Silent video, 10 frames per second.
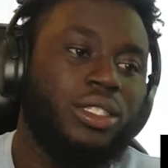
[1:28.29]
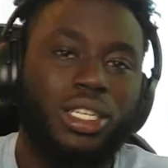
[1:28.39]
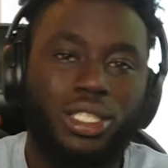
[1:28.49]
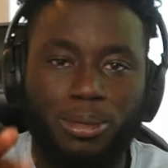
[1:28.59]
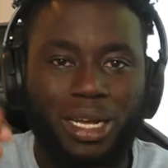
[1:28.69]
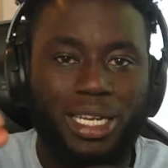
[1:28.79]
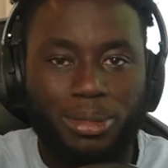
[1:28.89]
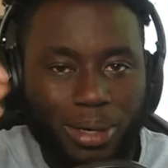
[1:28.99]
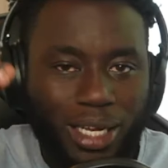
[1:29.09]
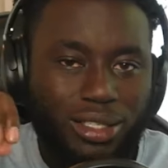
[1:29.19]
Not spice,
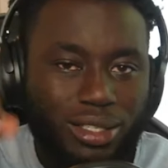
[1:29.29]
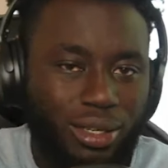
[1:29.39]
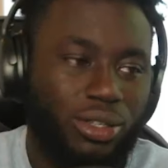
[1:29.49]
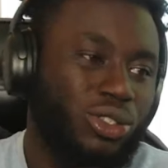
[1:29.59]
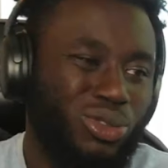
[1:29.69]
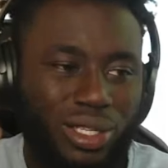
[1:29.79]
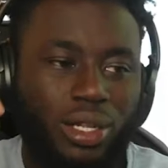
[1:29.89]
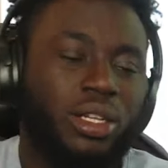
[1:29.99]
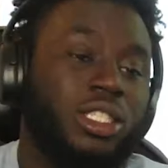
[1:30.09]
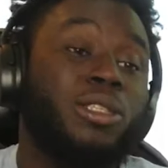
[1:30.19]
spice, you know, swing,
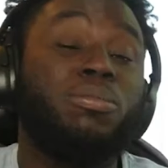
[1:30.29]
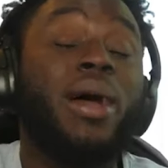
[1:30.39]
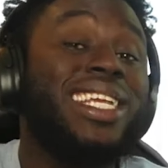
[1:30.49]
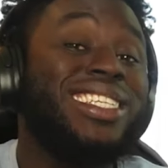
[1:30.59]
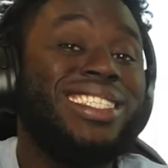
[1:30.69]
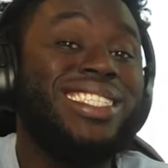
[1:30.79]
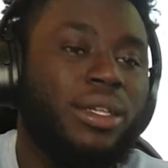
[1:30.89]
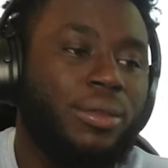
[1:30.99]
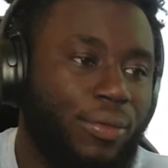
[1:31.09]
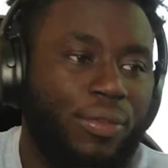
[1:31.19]
spicy
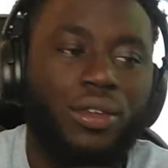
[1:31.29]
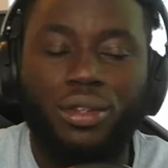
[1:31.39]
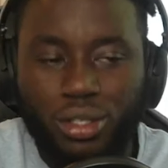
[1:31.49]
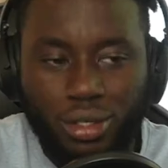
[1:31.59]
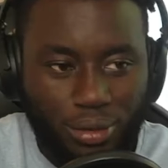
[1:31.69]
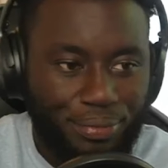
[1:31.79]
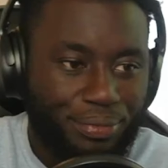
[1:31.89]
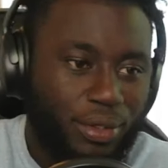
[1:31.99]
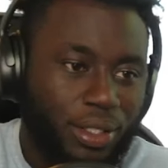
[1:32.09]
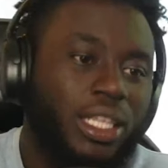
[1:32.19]
food, you know.
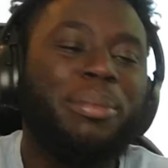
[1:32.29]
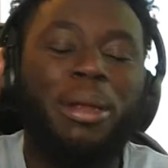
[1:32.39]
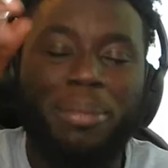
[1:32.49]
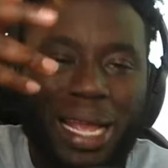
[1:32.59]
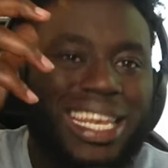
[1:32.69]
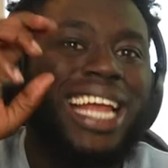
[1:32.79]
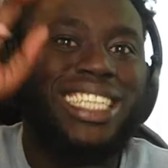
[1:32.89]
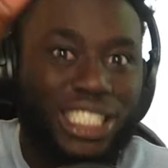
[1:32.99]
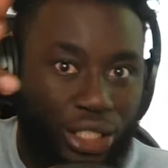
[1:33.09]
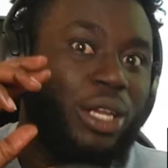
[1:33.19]
Let me make that
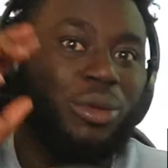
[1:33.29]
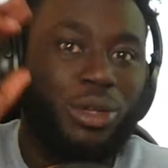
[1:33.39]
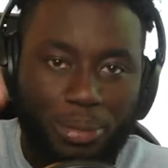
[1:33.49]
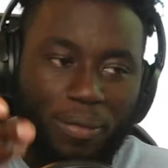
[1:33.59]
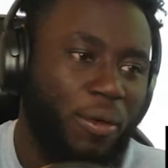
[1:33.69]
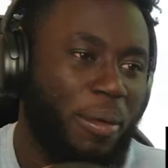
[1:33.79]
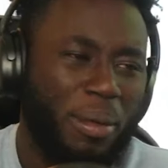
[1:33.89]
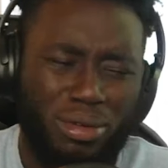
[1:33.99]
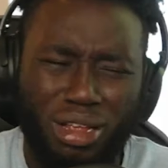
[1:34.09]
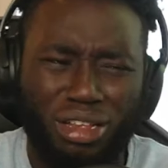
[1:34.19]
distinguish before
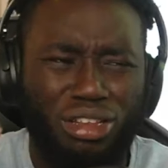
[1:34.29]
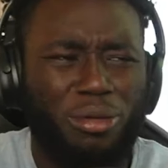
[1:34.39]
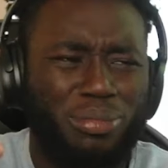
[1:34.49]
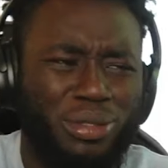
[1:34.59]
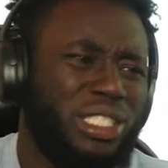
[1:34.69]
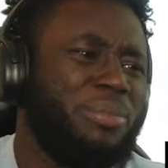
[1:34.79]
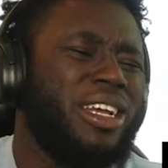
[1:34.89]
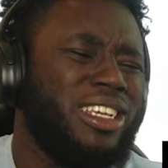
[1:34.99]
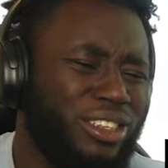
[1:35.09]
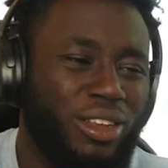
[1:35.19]
people like, you don't put
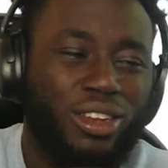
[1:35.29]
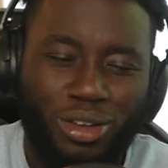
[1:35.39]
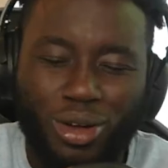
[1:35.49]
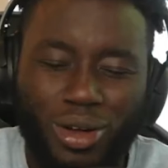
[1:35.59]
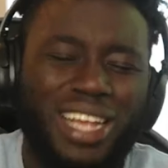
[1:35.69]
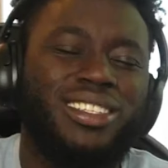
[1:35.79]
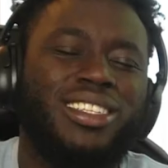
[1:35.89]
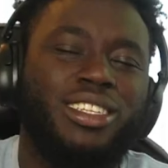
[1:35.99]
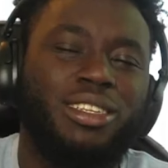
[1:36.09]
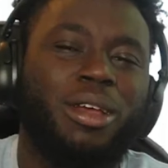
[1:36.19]
spice in it. No, I
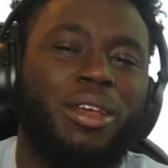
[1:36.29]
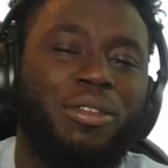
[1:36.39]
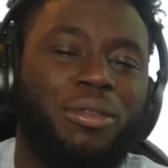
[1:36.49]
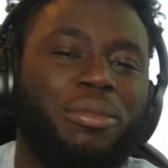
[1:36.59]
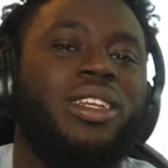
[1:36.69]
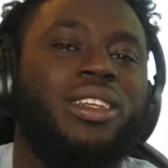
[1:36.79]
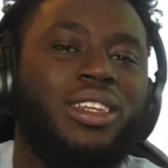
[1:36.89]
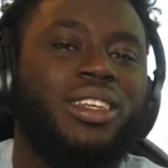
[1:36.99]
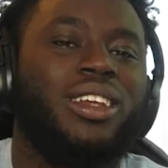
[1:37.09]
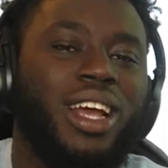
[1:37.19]
season my food, man.
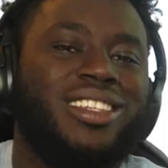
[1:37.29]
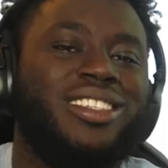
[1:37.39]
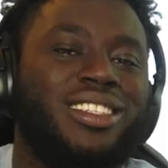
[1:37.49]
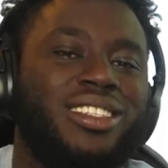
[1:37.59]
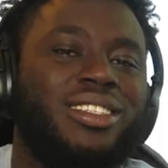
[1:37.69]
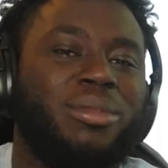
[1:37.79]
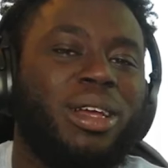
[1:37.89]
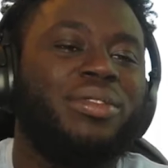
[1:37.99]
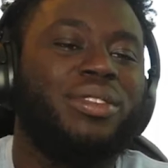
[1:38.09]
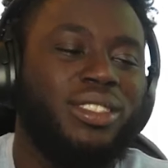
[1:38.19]
I season my
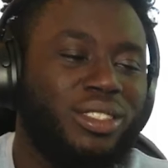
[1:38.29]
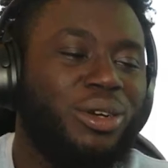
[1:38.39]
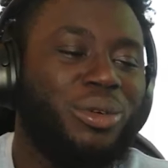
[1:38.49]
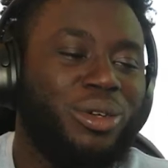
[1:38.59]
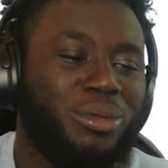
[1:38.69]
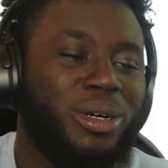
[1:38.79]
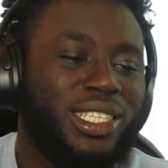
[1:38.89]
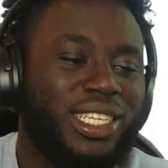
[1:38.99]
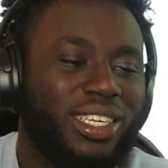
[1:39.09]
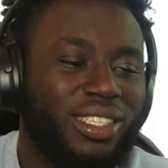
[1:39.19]
food. Don't worry about that.